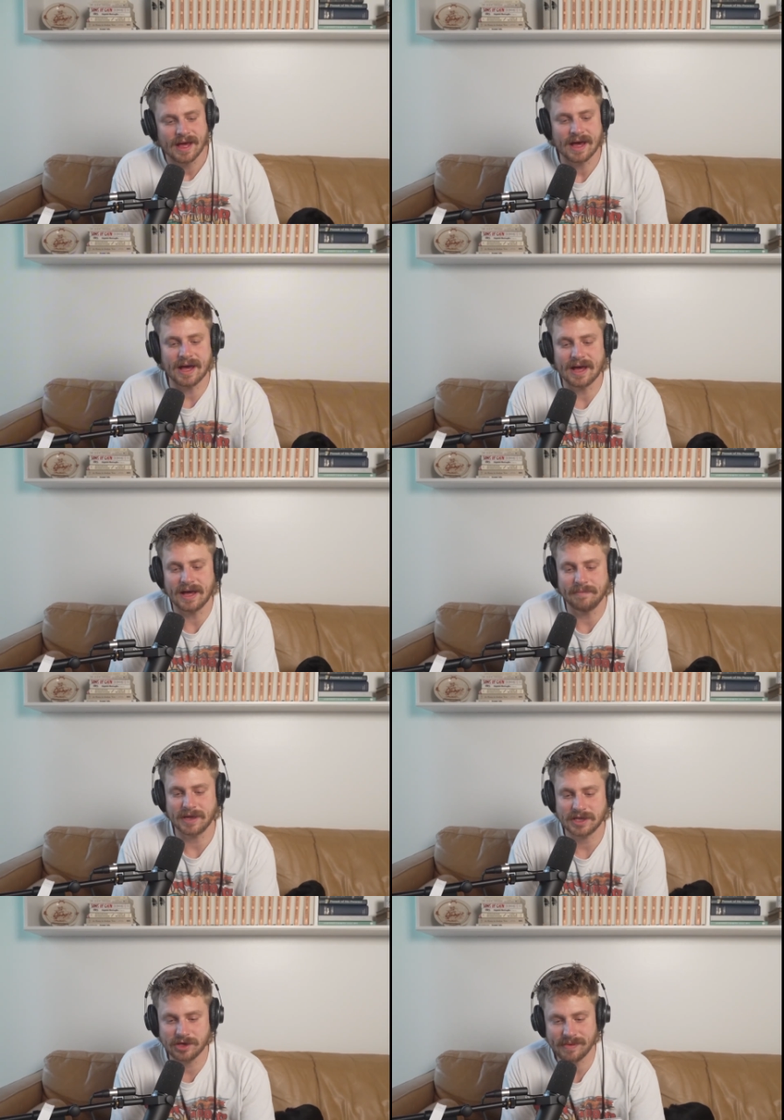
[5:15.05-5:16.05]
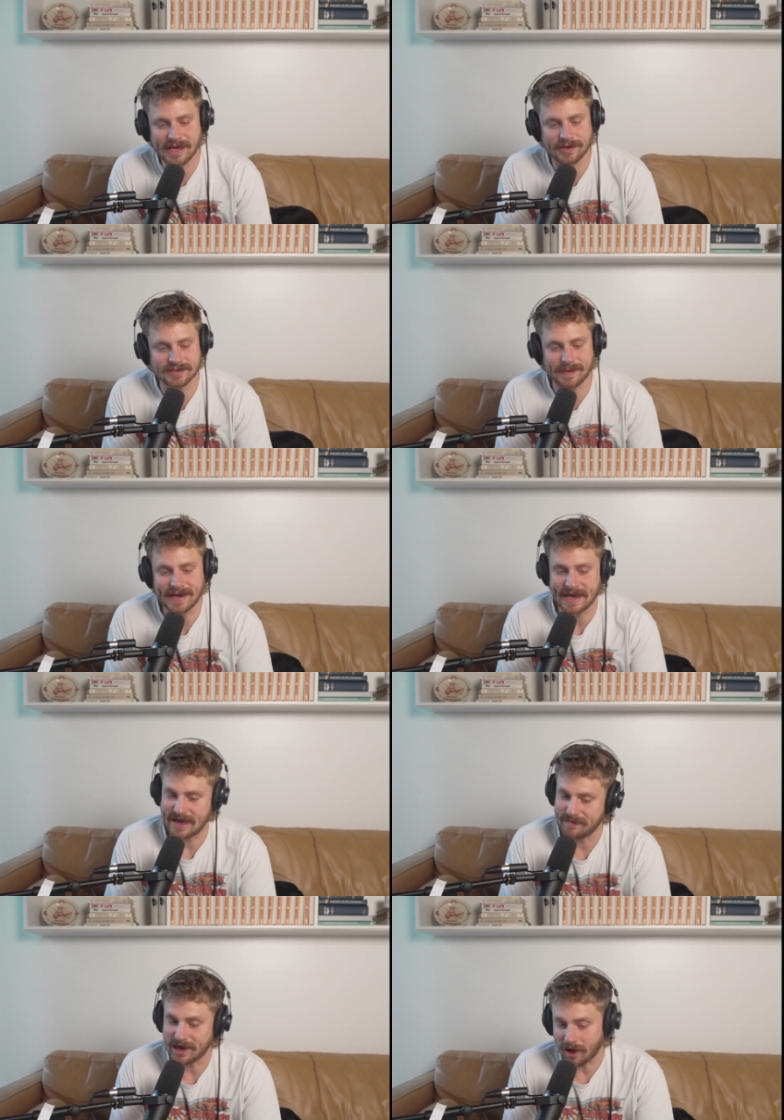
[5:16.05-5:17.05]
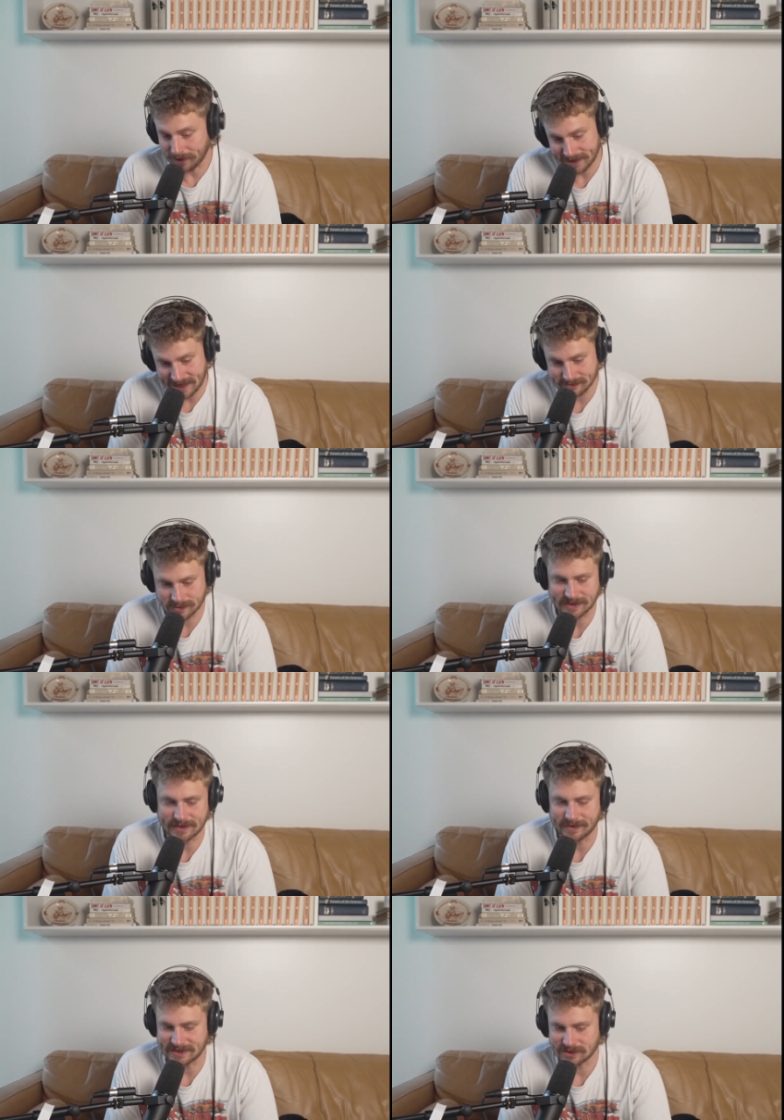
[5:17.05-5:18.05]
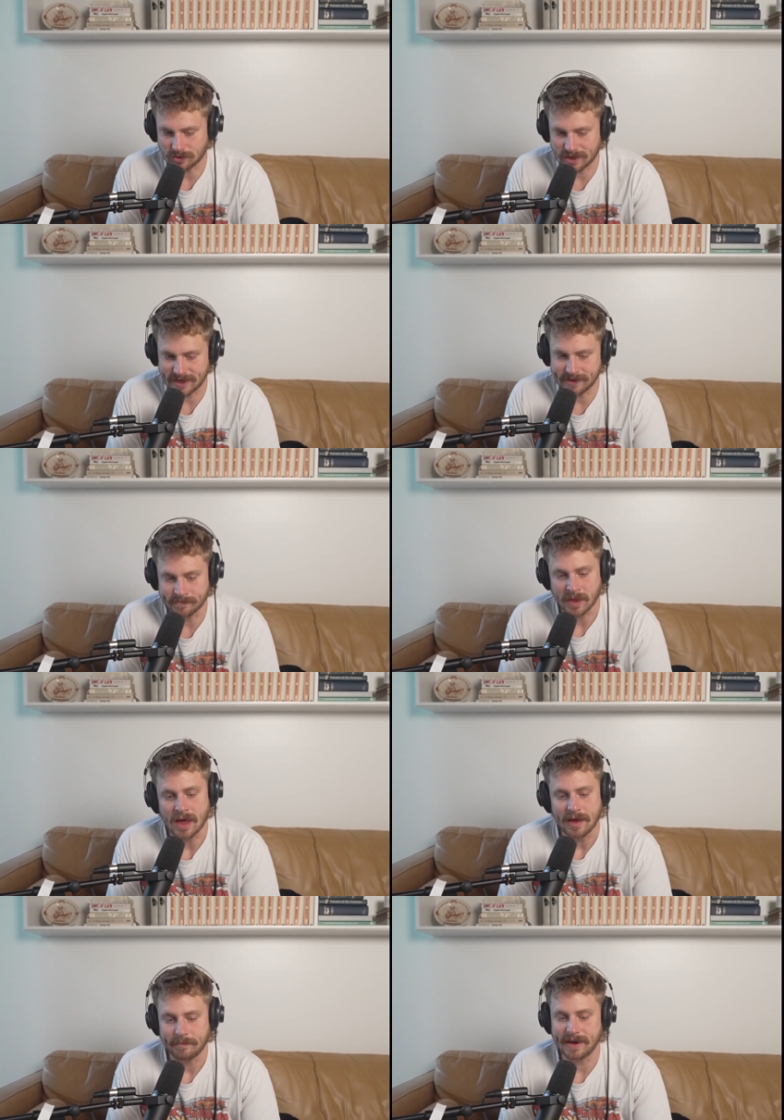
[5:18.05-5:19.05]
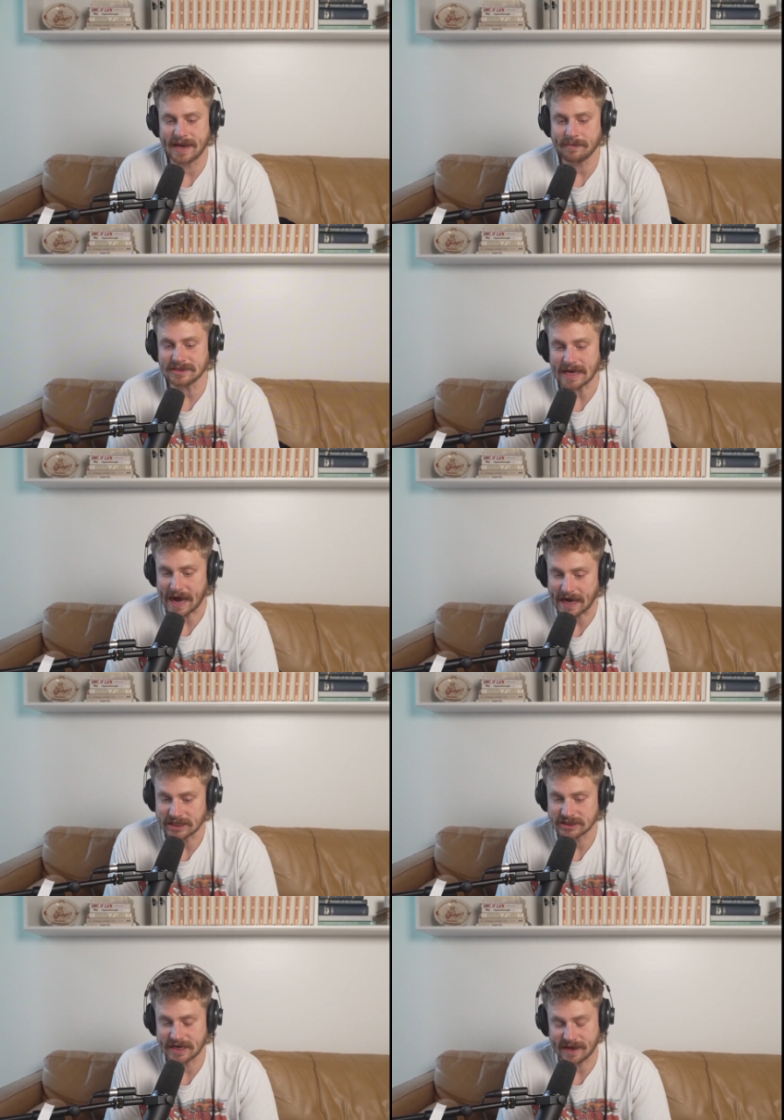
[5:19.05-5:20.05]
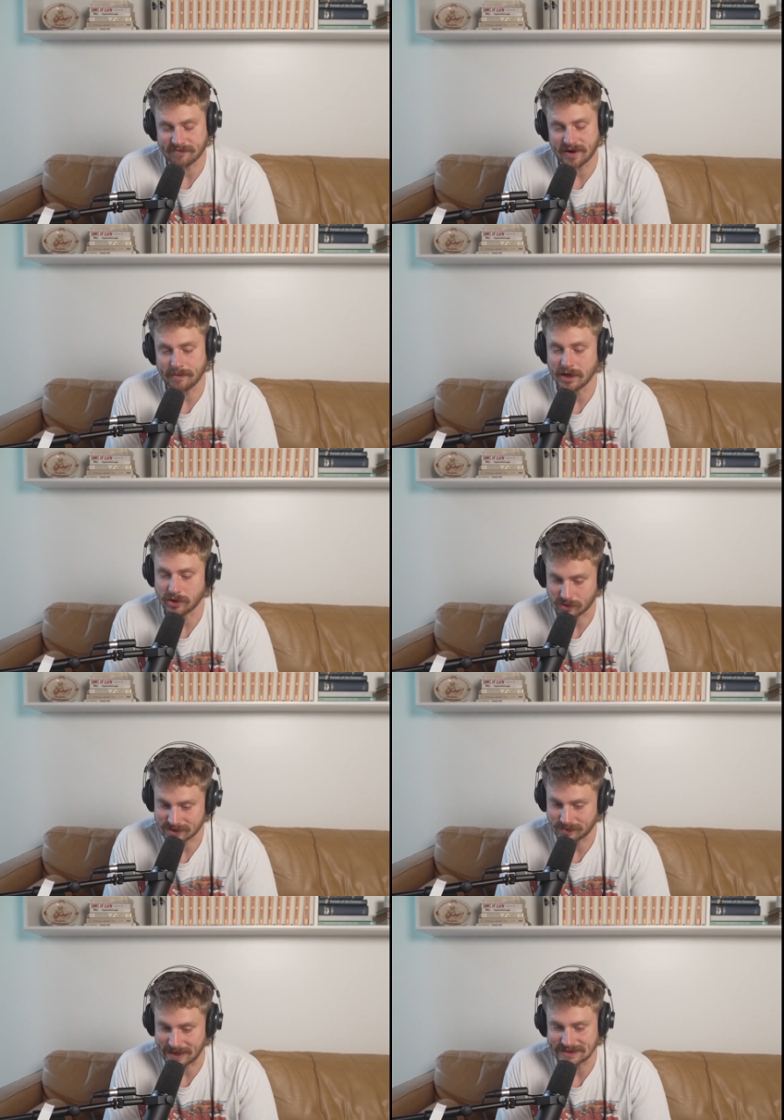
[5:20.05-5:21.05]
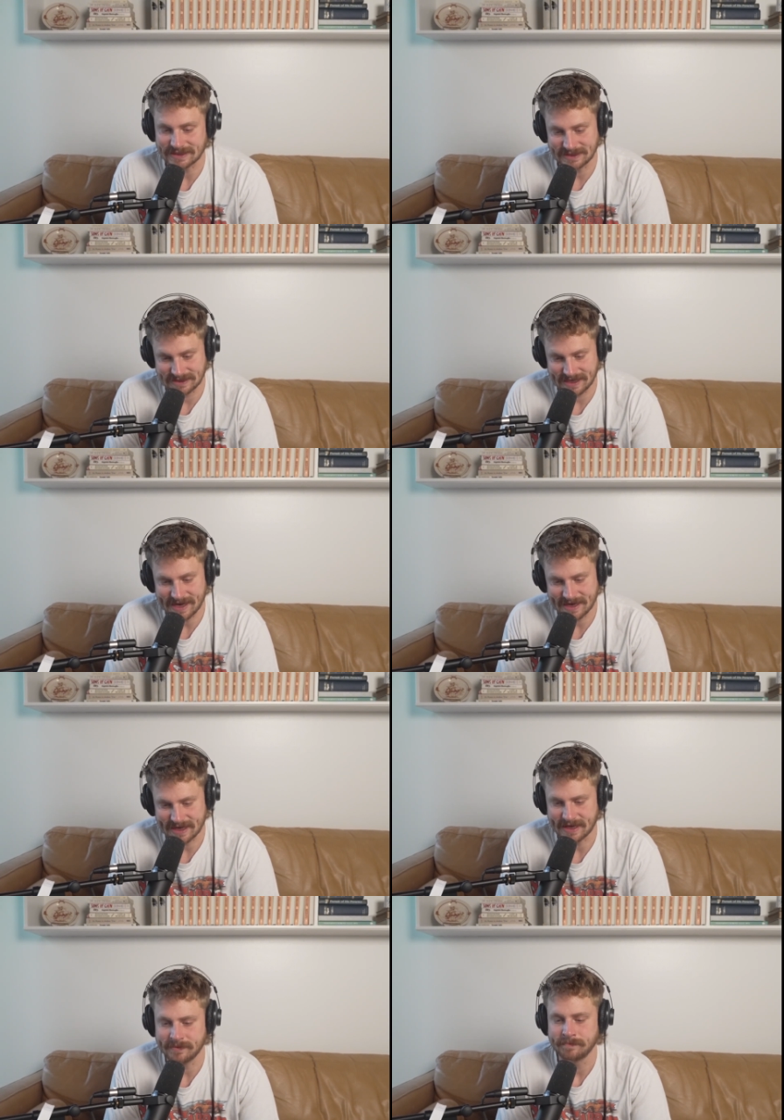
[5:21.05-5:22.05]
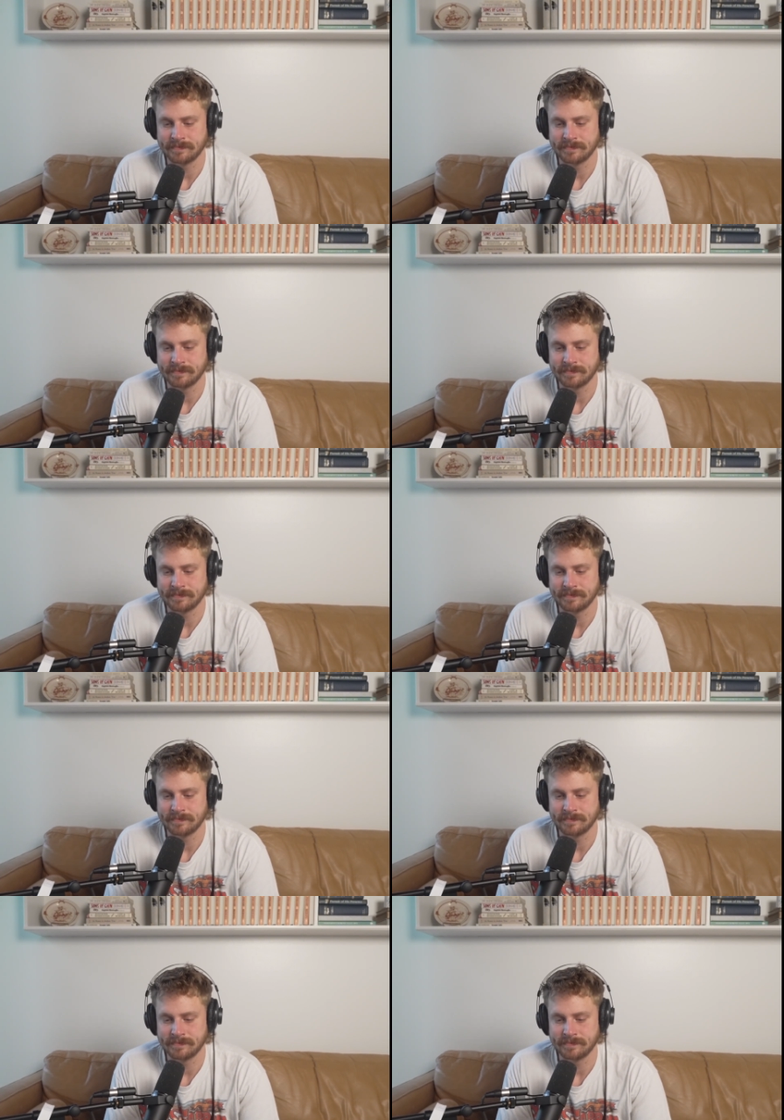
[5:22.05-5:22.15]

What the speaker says: You may use my name and all names within my story. My name is Ash, and I'm from Northwest Indiana.